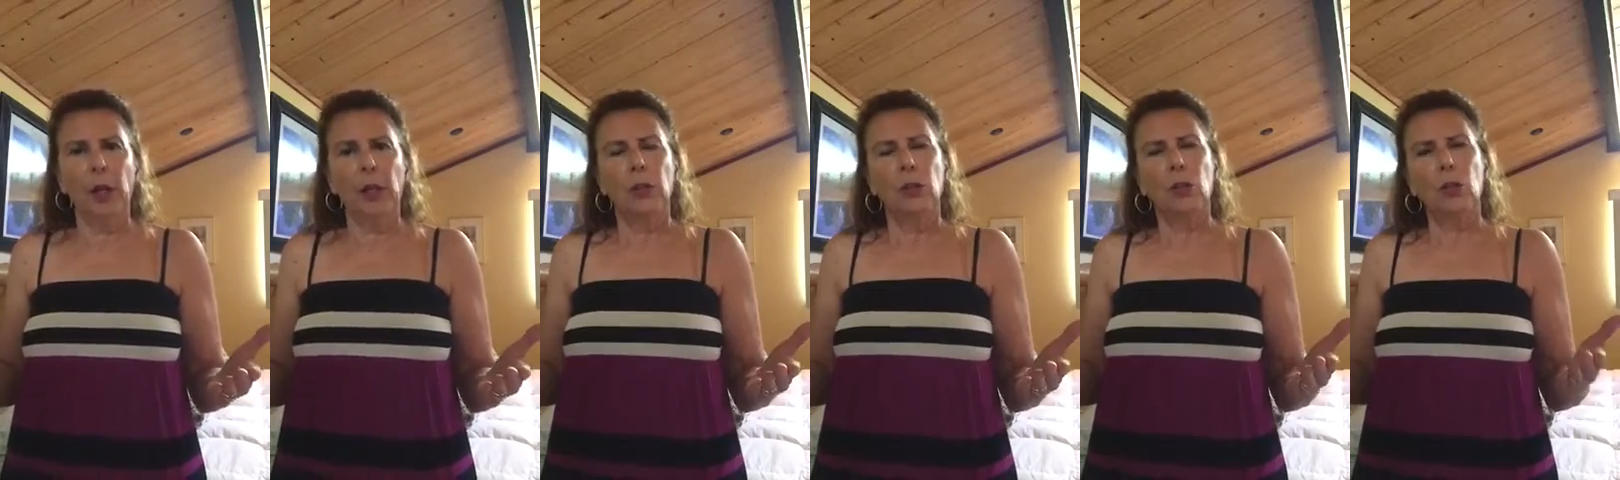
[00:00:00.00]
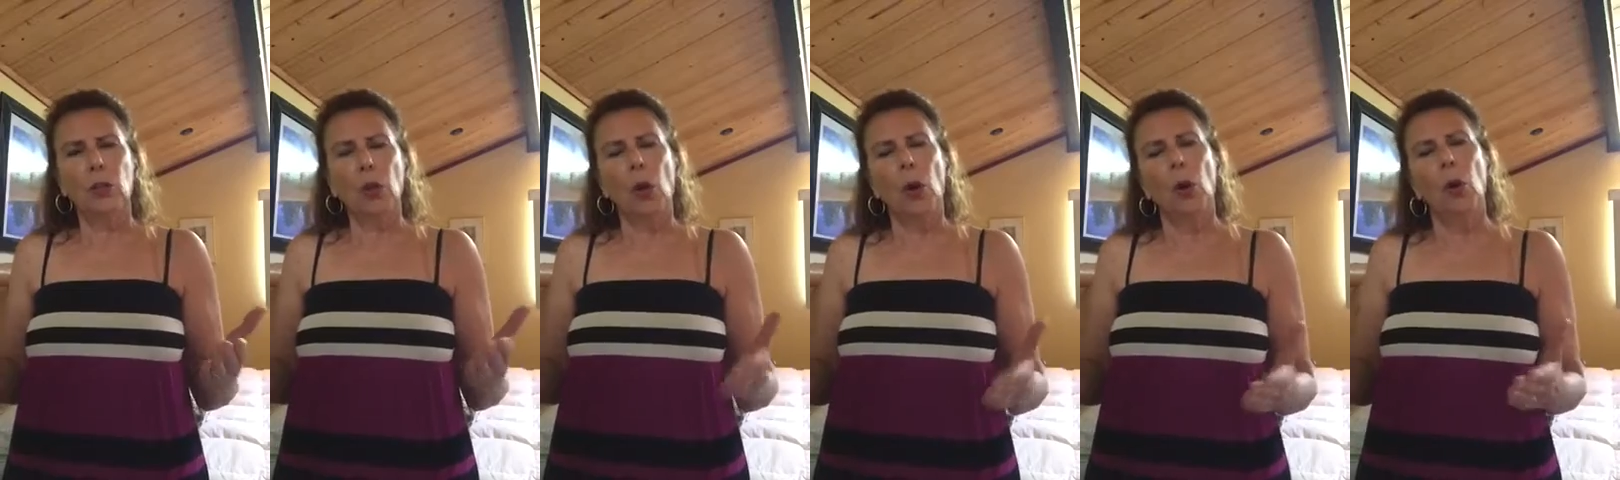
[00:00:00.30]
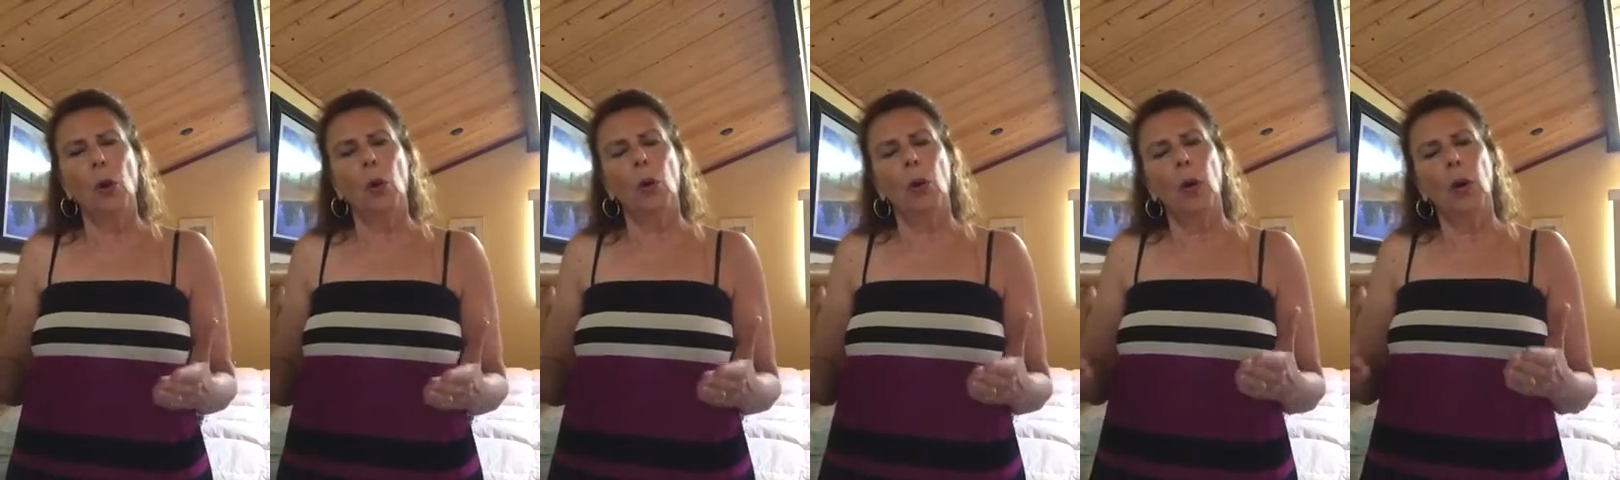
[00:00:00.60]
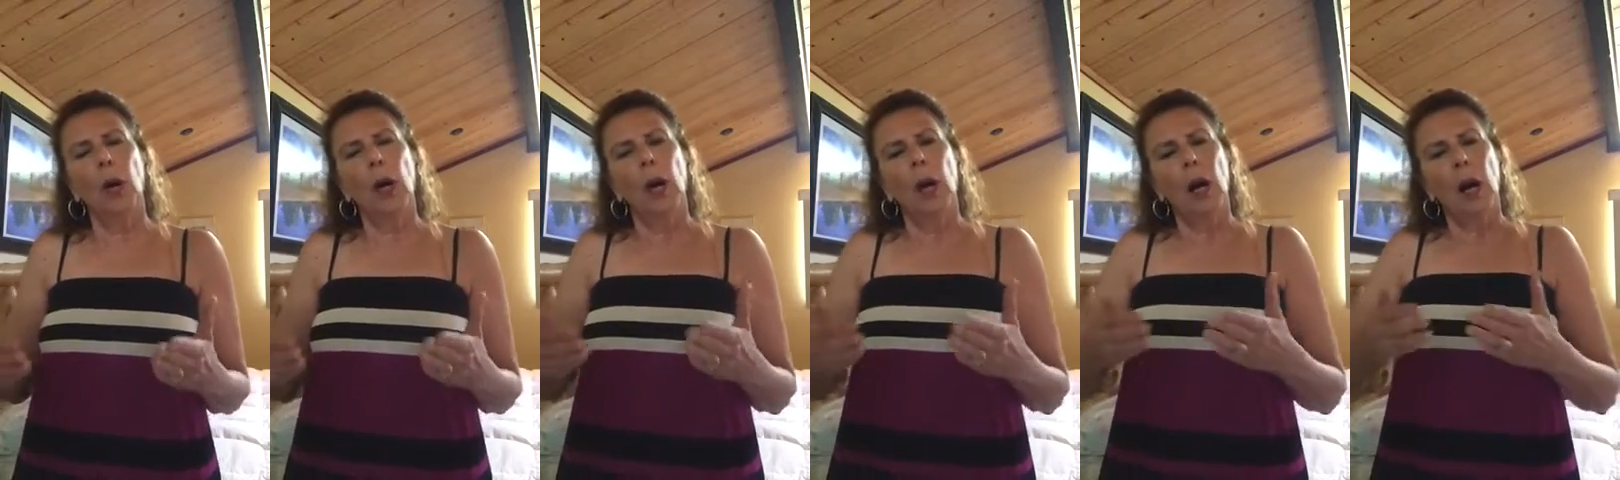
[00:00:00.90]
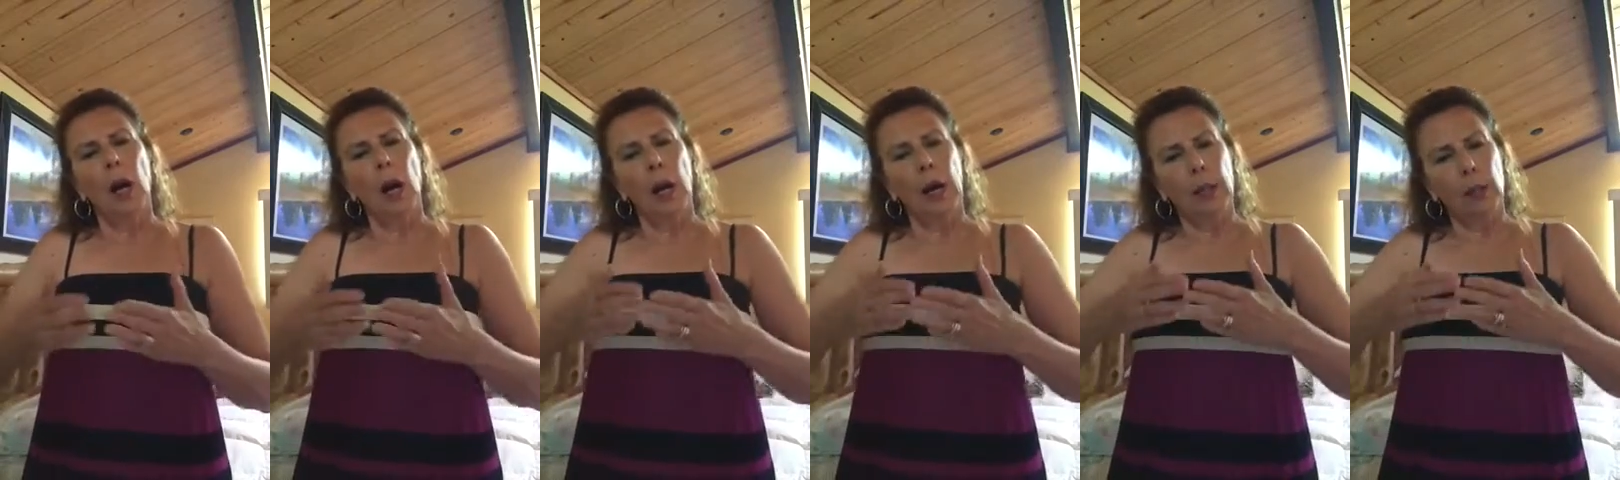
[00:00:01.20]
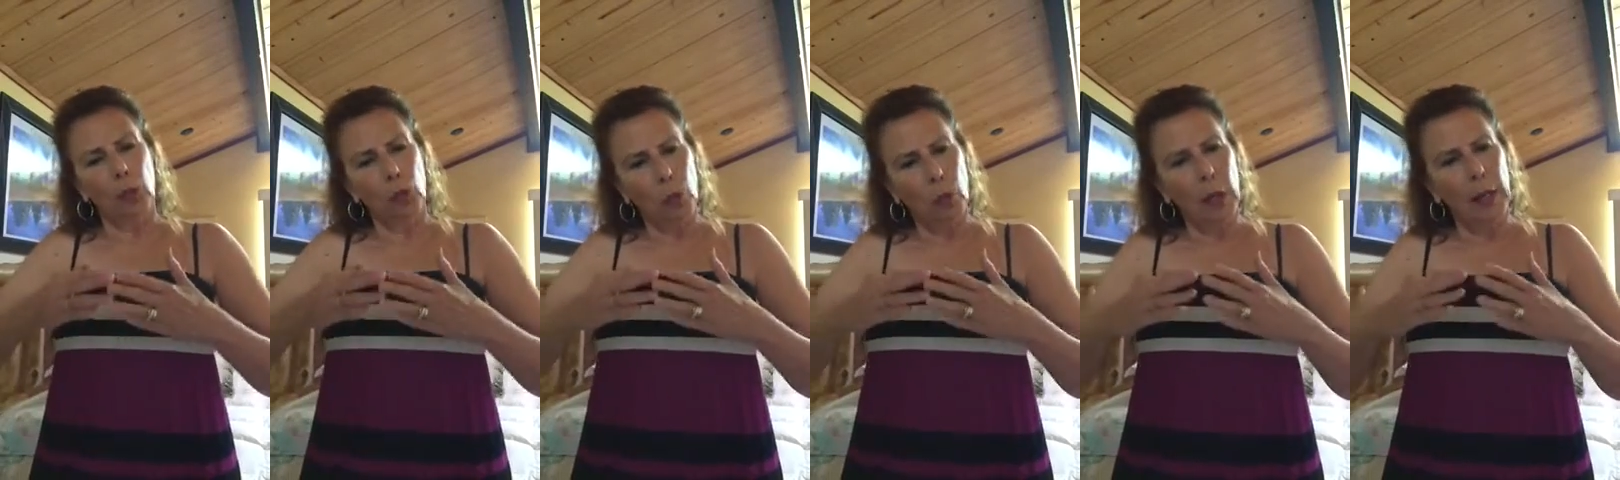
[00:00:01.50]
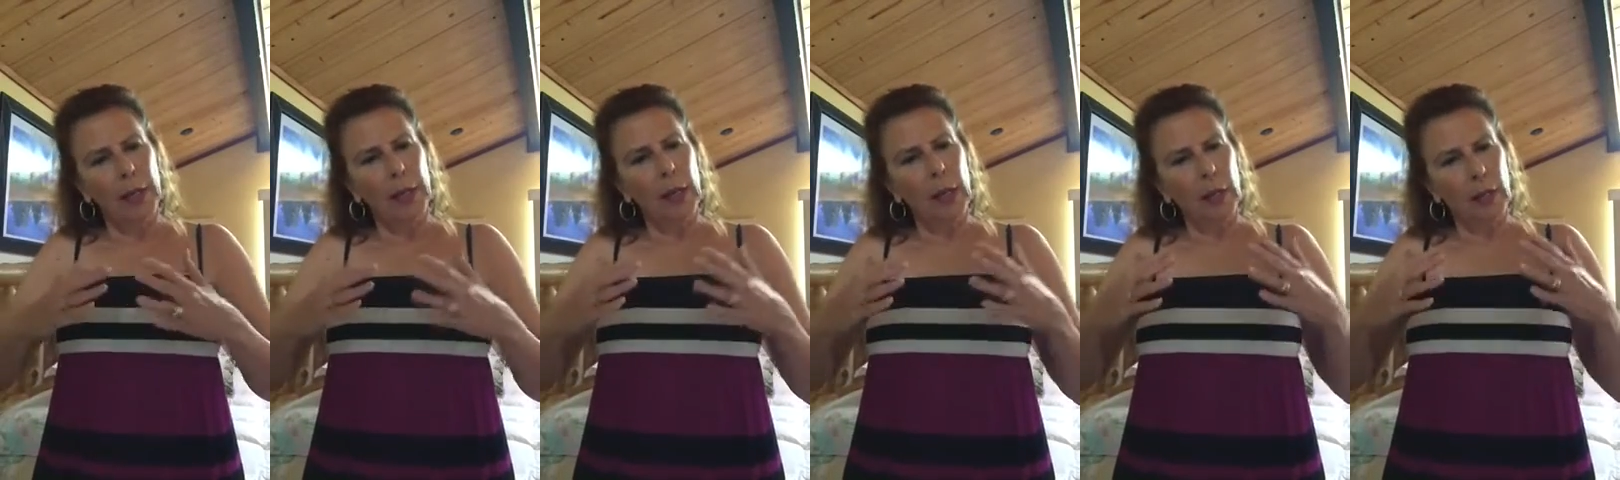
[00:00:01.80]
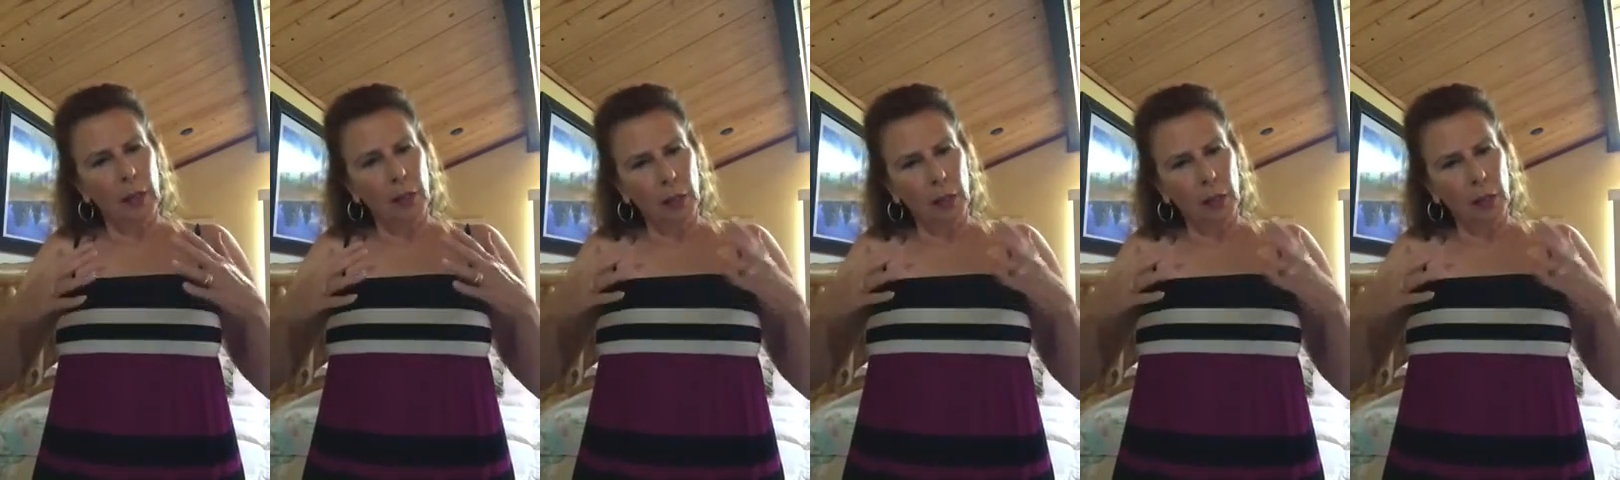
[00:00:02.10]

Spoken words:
So I tried not to